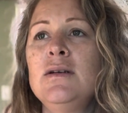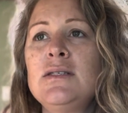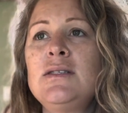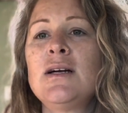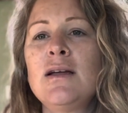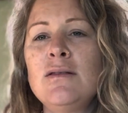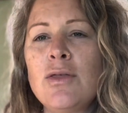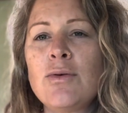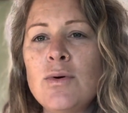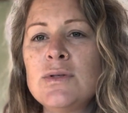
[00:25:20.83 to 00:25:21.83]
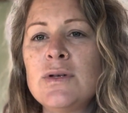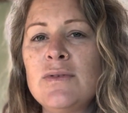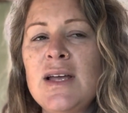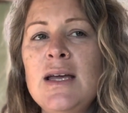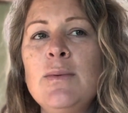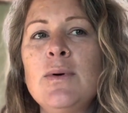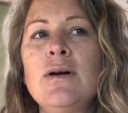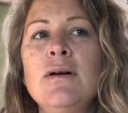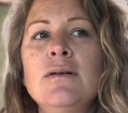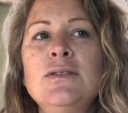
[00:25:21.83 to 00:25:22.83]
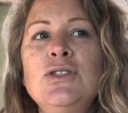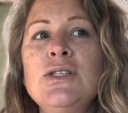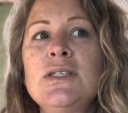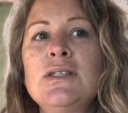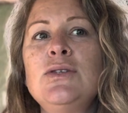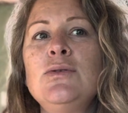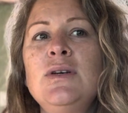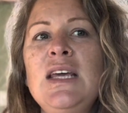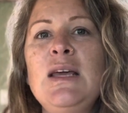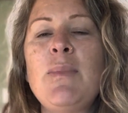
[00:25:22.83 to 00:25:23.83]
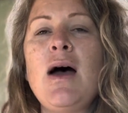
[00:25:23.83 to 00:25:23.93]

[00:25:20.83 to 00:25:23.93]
stuck in the throes of labor just to keep